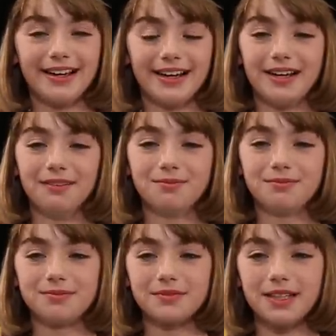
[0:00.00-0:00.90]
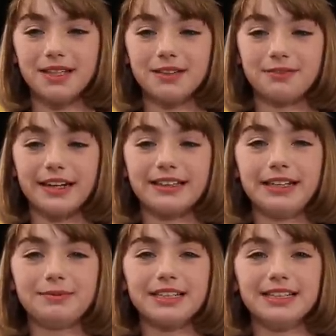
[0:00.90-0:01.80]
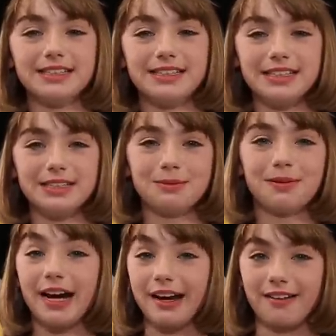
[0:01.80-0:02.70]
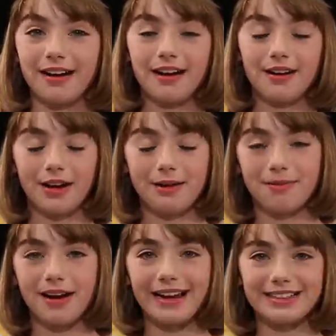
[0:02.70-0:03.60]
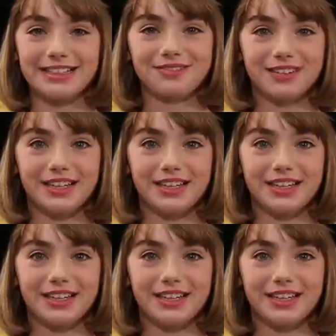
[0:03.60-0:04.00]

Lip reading: Fregley because he's super hyperactive